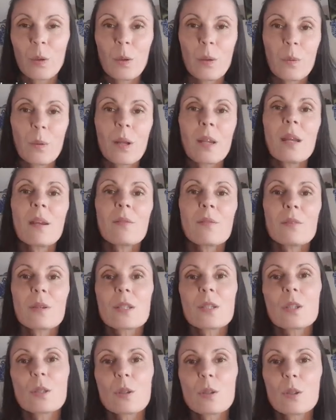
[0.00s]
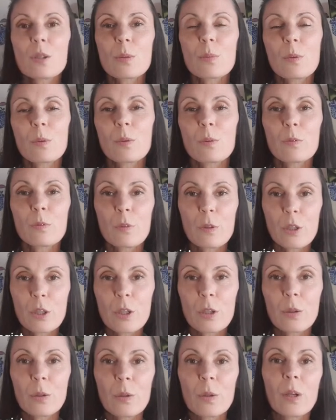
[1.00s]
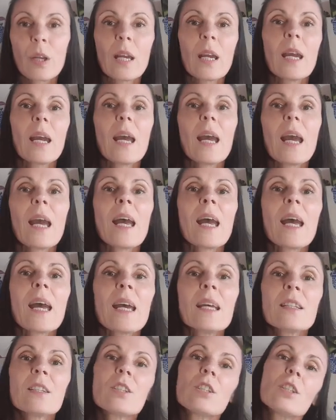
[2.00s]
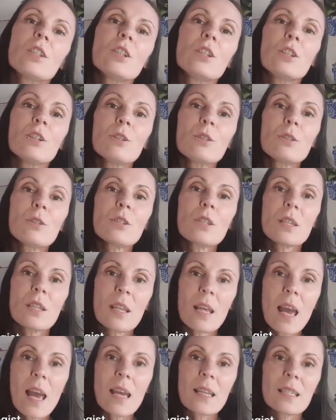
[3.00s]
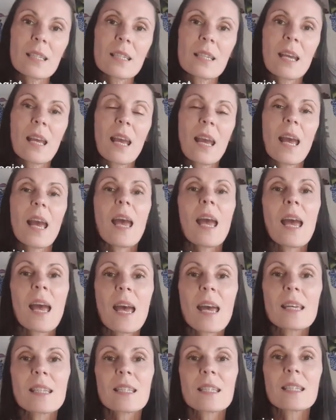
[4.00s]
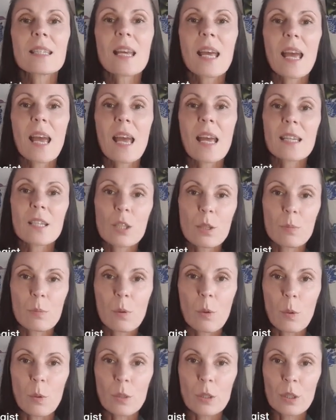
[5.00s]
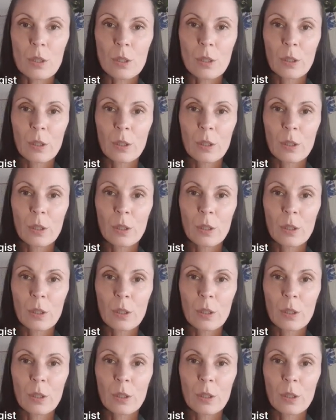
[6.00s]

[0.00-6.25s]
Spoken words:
whenever is suitable for you and use that as a support.